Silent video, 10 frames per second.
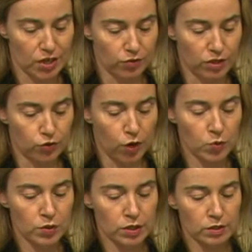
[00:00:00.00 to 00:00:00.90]
are
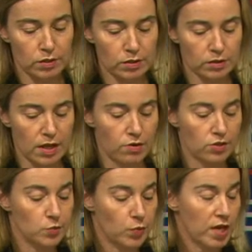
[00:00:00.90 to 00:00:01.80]
redrawn, terror
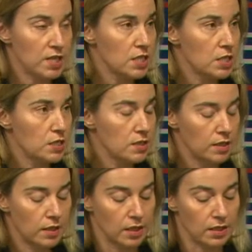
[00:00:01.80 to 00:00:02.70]
spreads,
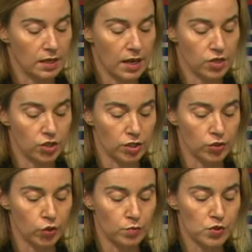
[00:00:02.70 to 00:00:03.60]
international
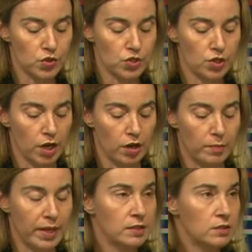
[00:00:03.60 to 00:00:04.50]
norms are
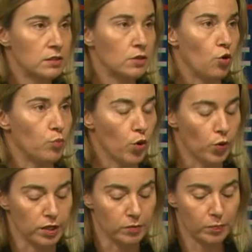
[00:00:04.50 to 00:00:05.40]
bent or
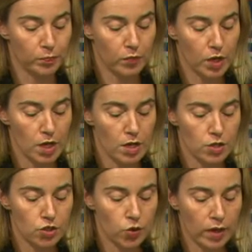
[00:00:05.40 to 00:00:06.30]
broken.
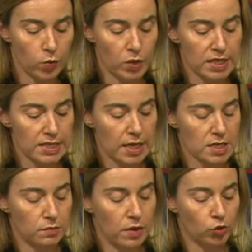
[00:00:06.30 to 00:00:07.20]
So can we discuss
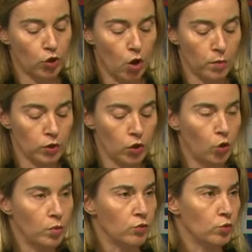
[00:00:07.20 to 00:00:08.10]
about common
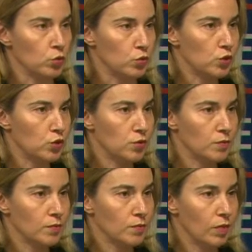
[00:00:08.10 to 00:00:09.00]
global rules?
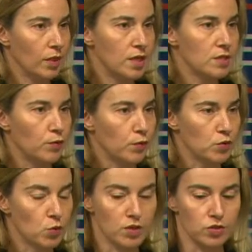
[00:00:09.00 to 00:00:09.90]
That is the first
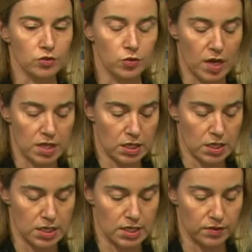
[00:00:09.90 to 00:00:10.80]
question to ask
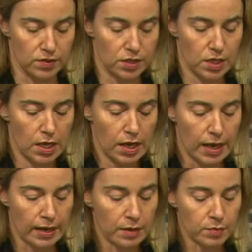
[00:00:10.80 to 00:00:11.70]
ourselves.
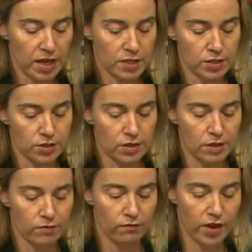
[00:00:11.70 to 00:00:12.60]
And let me answer
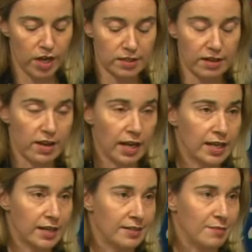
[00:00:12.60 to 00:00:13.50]
very directly,
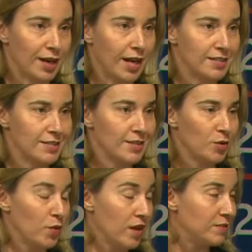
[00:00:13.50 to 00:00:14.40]
and I'm glad
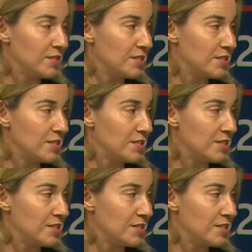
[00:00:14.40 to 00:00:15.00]
we have the same